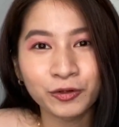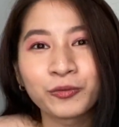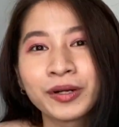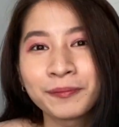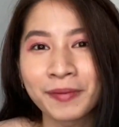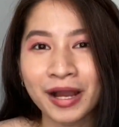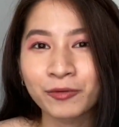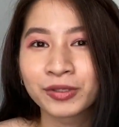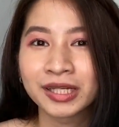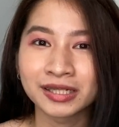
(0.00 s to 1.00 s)
we're
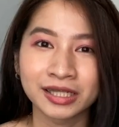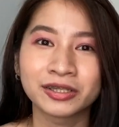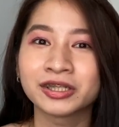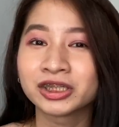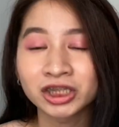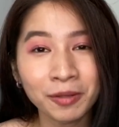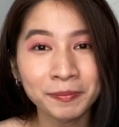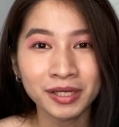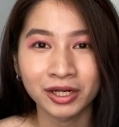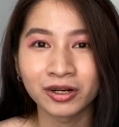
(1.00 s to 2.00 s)
back with another
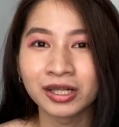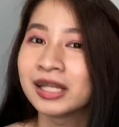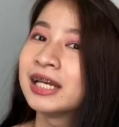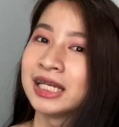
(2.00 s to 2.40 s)
Shopee haul.